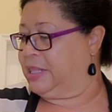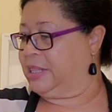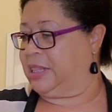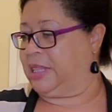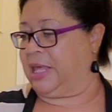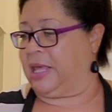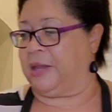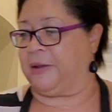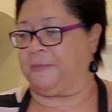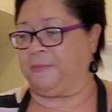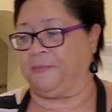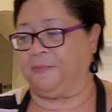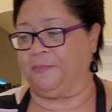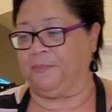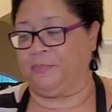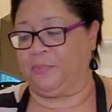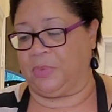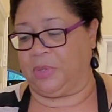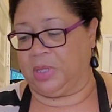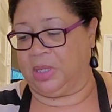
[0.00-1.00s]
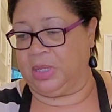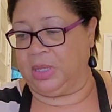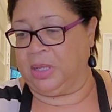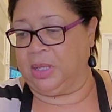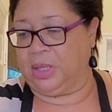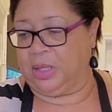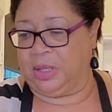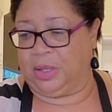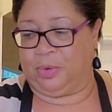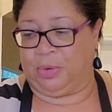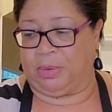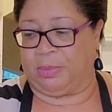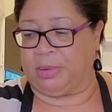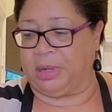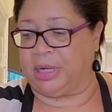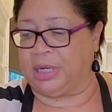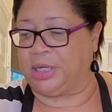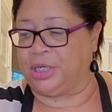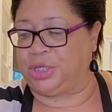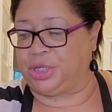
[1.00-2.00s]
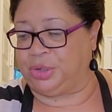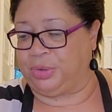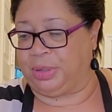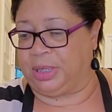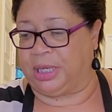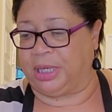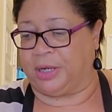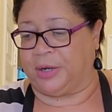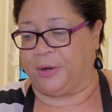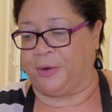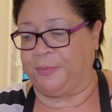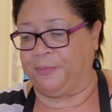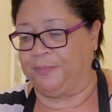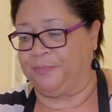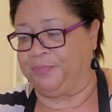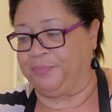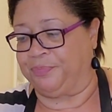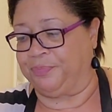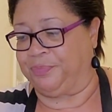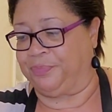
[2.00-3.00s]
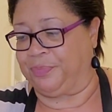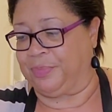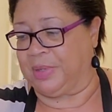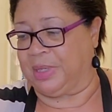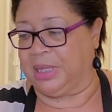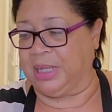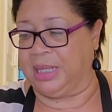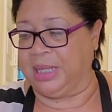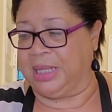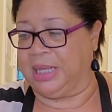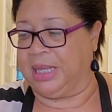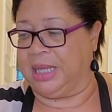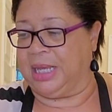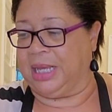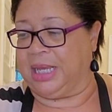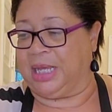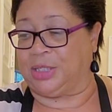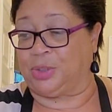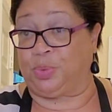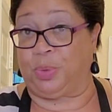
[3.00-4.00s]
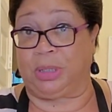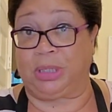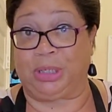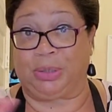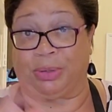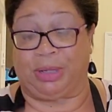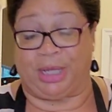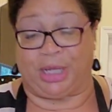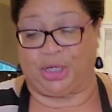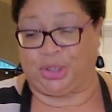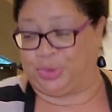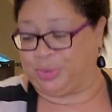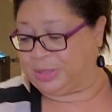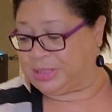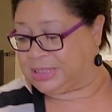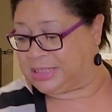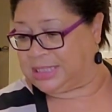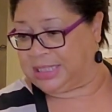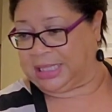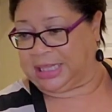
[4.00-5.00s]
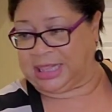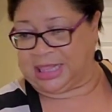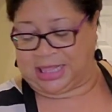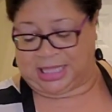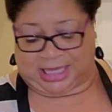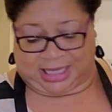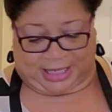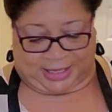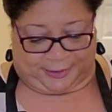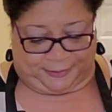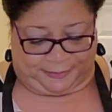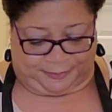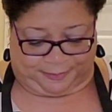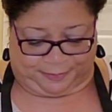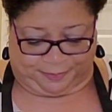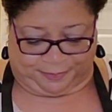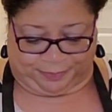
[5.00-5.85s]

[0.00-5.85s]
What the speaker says: Then what I'm going to do here There's one little interesting thing.